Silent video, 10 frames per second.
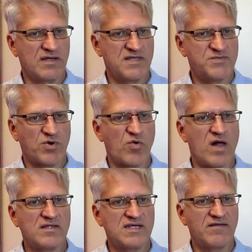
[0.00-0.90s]
in this more
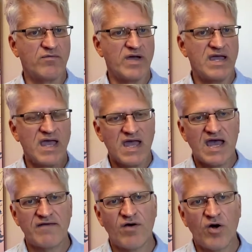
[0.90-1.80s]
qualitative way,
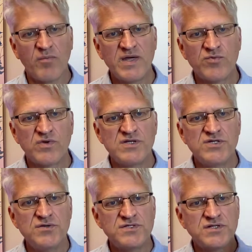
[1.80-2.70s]
have all been
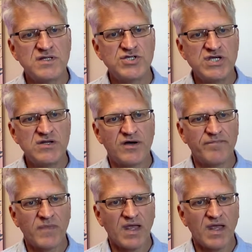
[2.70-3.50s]
reduced to the genome.